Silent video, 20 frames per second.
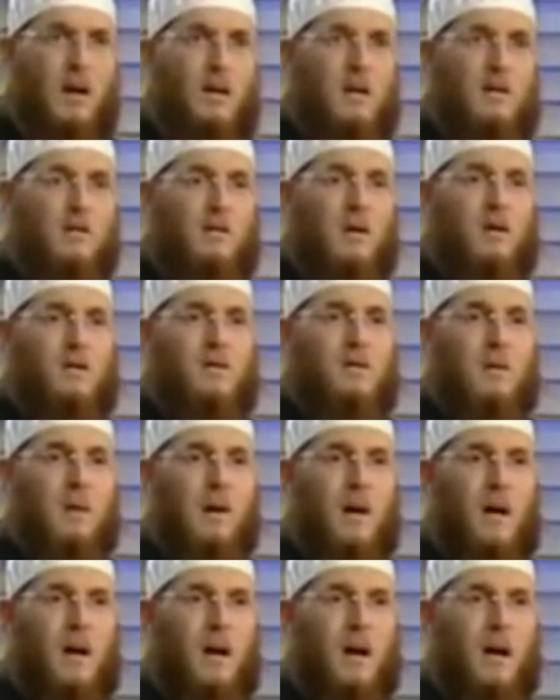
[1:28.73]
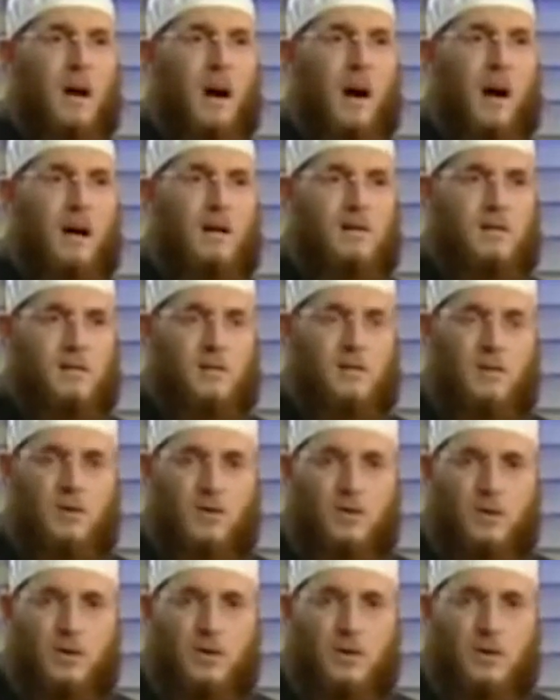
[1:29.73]
there was a high school
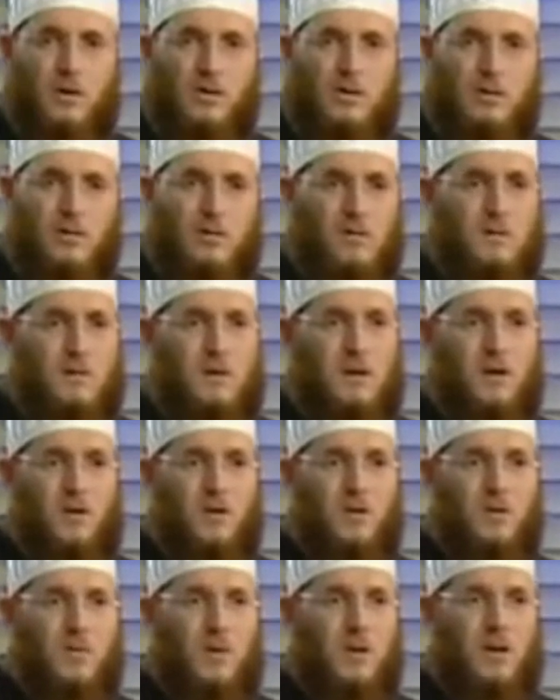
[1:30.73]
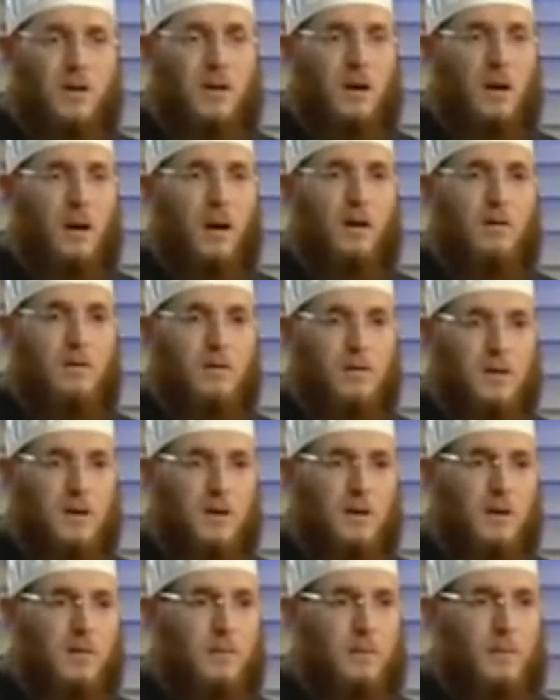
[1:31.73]
student who was very normal, then all of a
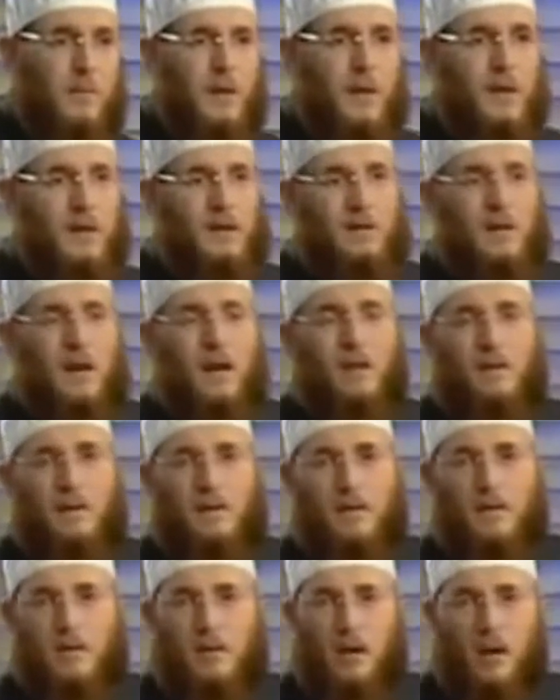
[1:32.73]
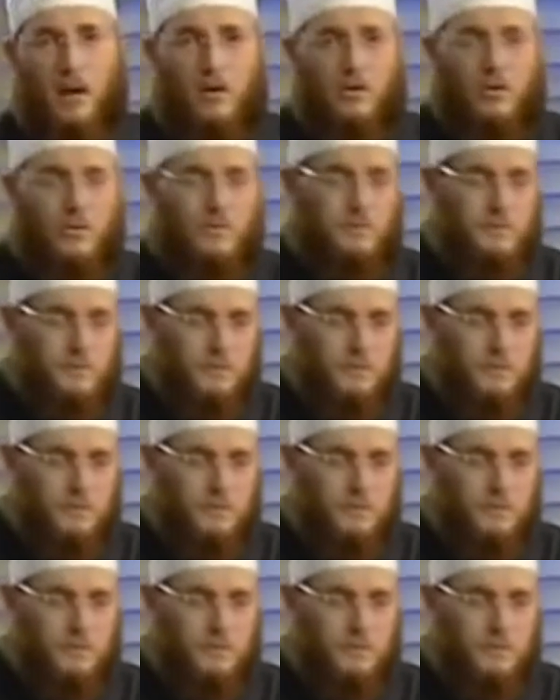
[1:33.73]
sudden his life has changed.